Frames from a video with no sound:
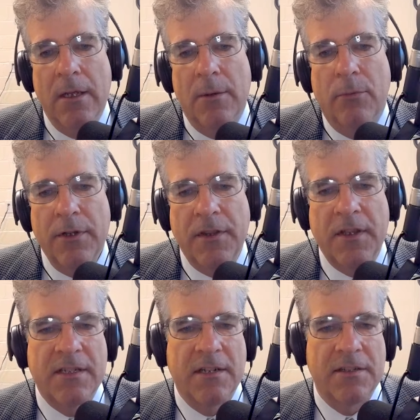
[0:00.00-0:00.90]
But one of the
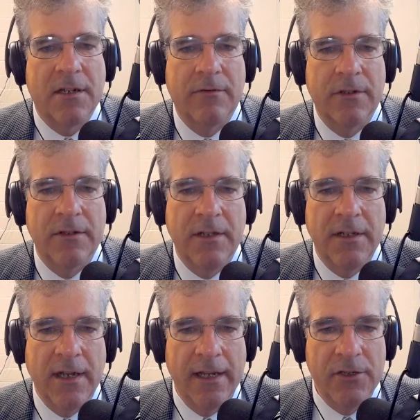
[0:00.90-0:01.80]
things I discovered
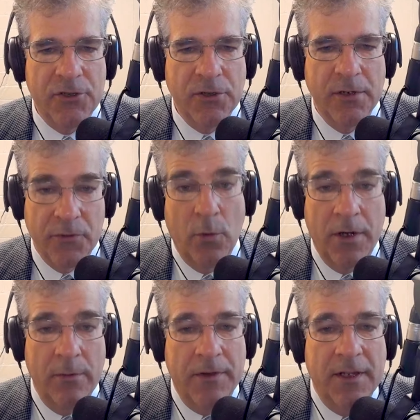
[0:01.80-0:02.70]
that I enjoyed was
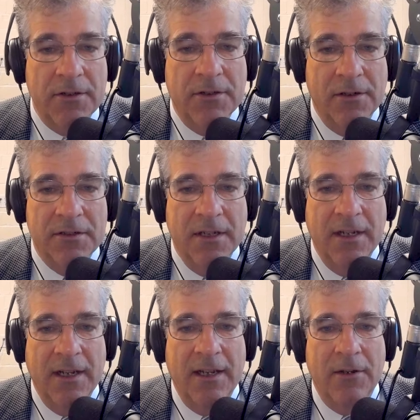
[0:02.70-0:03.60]
working with the interns.
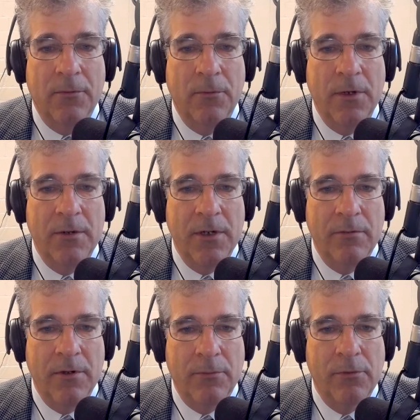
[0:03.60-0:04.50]
Hmm. We
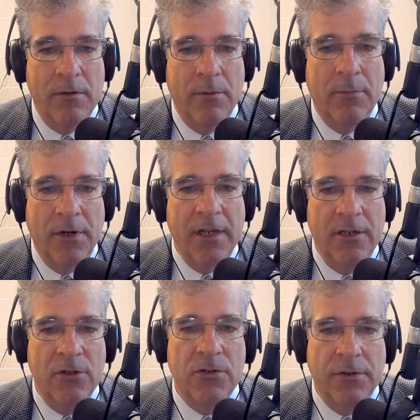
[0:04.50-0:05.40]
would bring
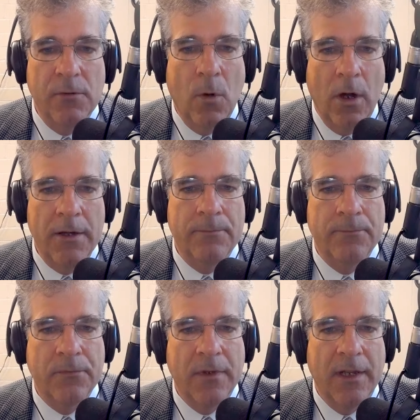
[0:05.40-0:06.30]
in usually one
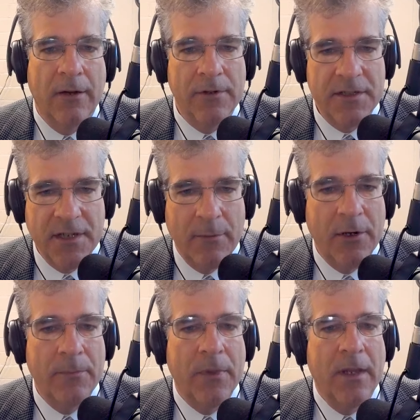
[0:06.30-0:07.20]
every
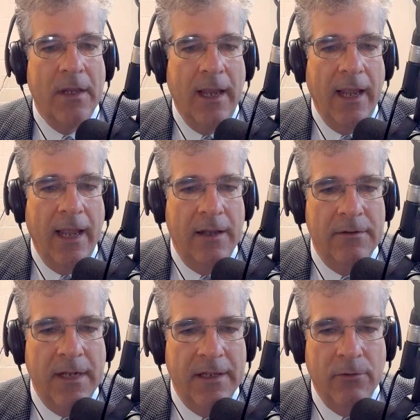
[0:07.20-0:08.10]
summer,
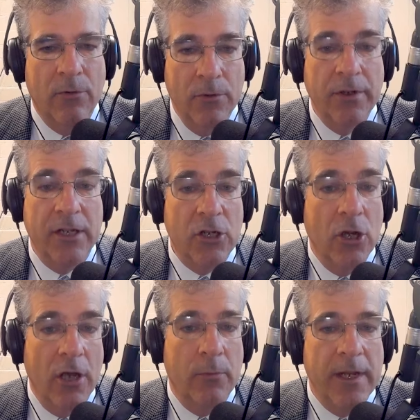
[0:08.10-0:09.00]
and they were really
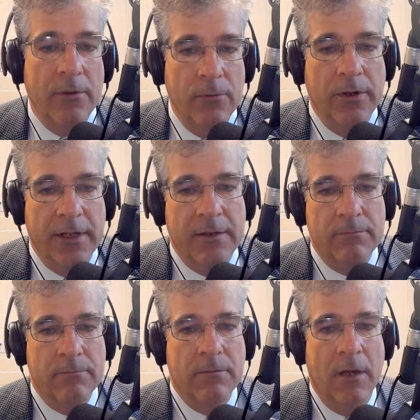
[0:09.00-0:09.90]
good. We had really
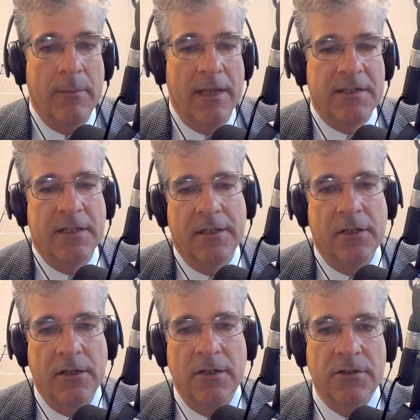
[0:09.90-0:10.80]
amazingly
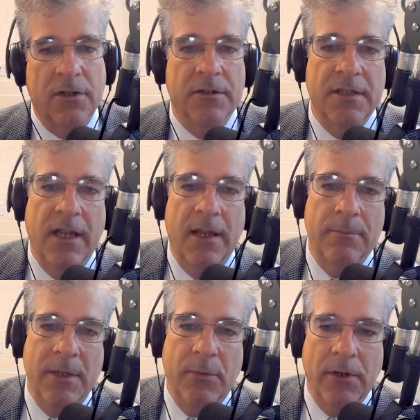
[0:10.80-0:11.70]
good interns
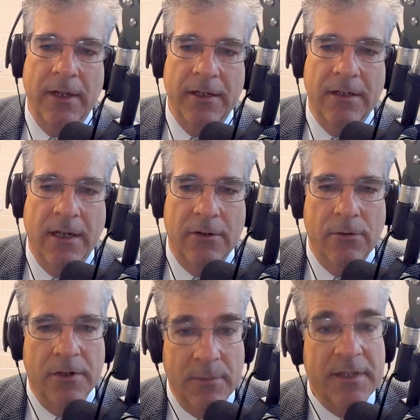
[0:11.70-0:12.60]
and people like
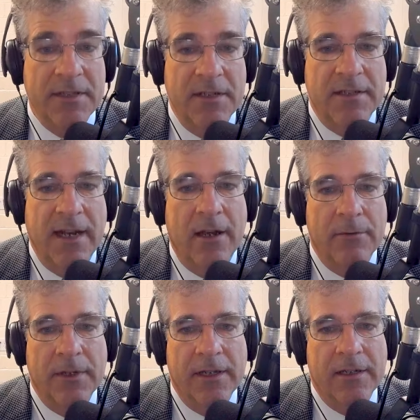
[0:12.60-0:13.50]
who are in the business now,
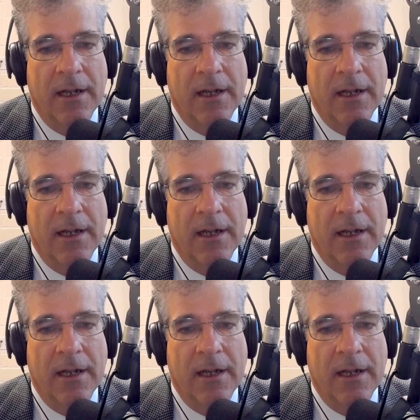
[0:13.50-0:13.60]
like